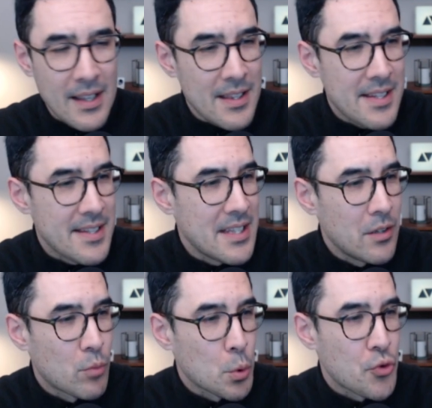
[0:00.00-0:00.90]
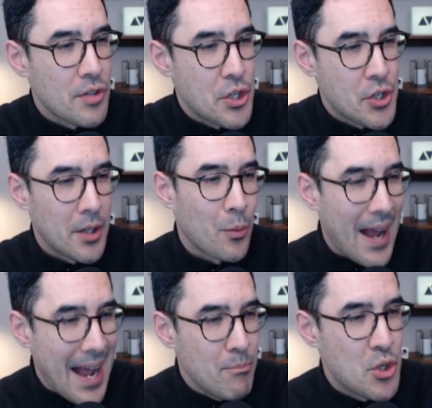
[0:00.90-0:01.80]
This is in the Wall Street Journal.
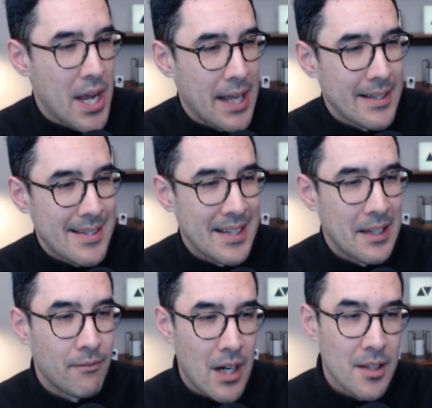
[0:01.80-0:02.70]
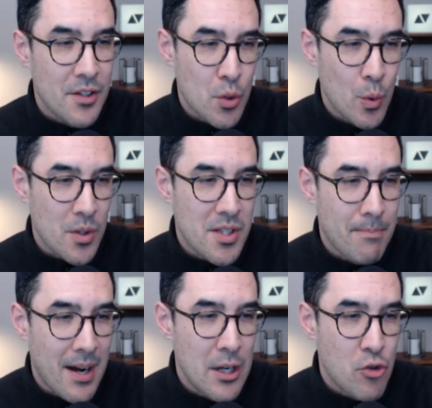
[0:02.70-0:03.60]
Amgen is in advanced talks to
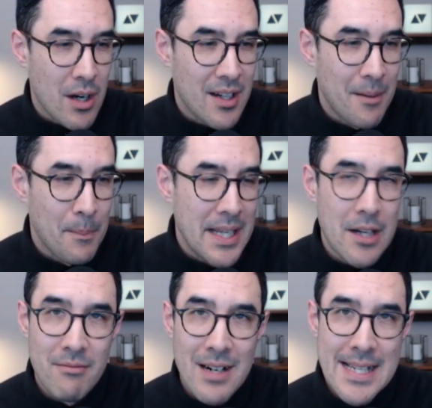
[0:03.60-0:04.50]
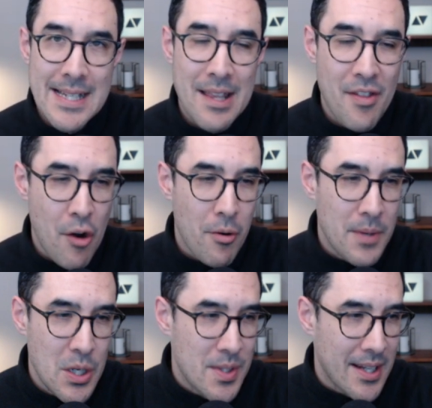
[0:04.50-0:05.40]
buy drug company Horizon
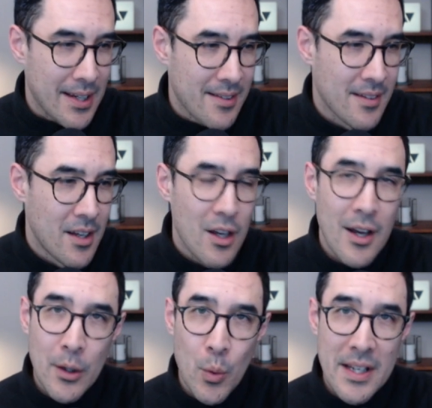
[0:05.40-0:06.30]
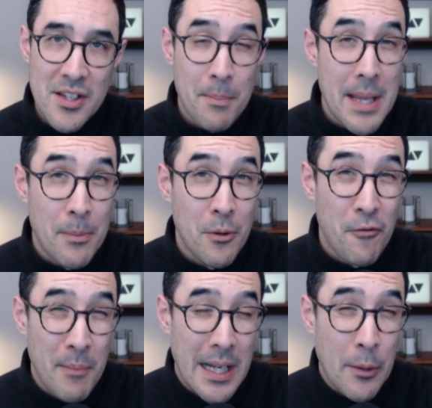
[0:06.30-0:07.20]
Therapeutics. According to people
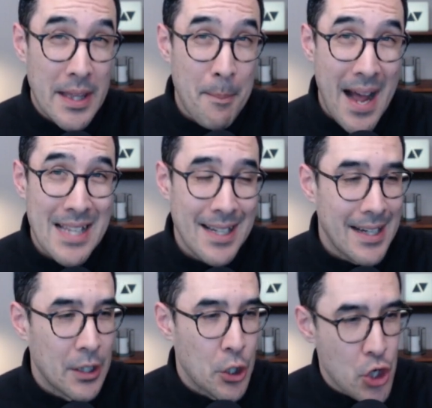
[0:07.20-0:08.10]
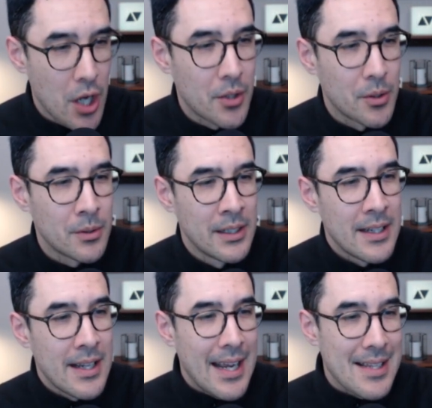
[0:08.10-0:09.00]
familiar with the matter in the journal,
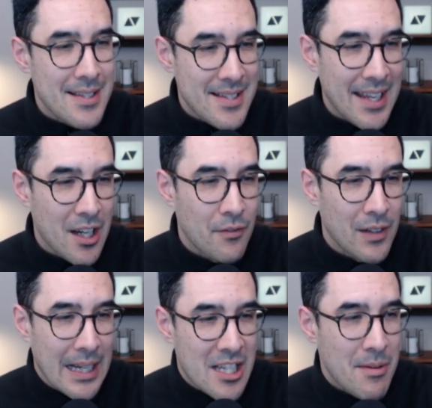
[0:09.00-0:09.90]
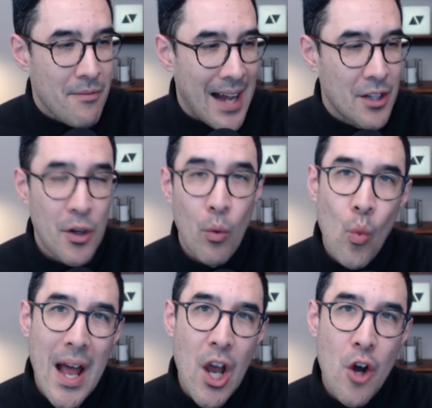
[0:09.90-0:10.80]
it's a takeover likely to be valued at
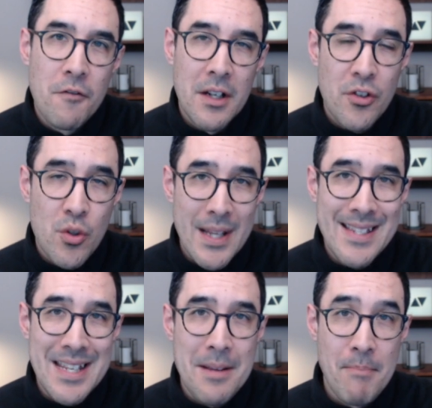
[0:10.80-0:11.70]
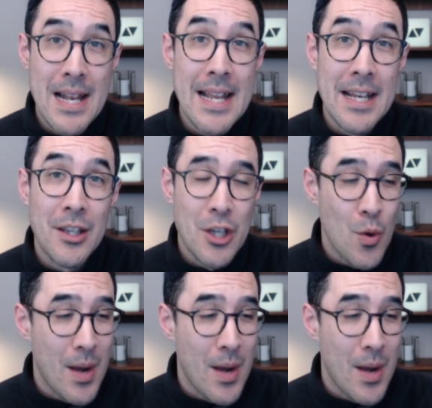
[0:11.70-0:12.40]
well over $20 billion